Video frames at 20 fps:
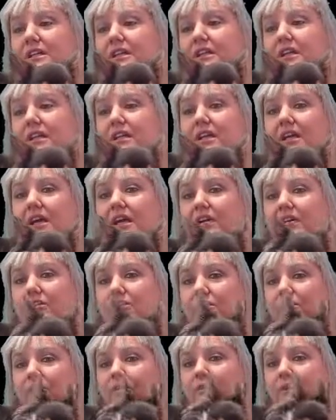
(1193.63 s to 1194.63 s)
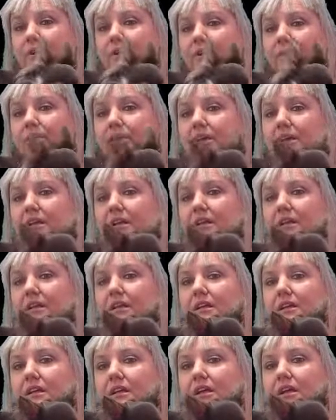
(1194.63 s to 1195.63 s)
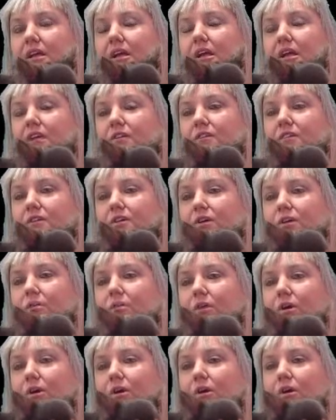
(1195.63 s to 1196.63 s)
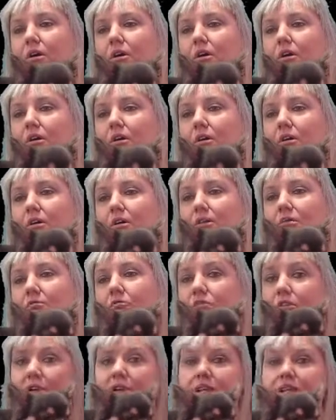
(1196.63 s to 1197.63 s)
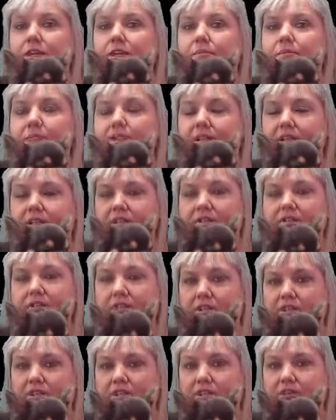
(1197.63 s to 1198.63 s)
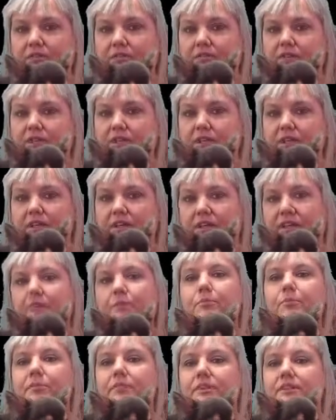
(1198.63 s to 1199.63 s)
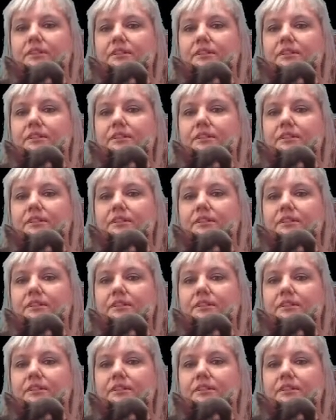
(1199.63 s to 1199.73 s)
then you get cut off quite quickly. if you are really completely stressed over it, they keep you on the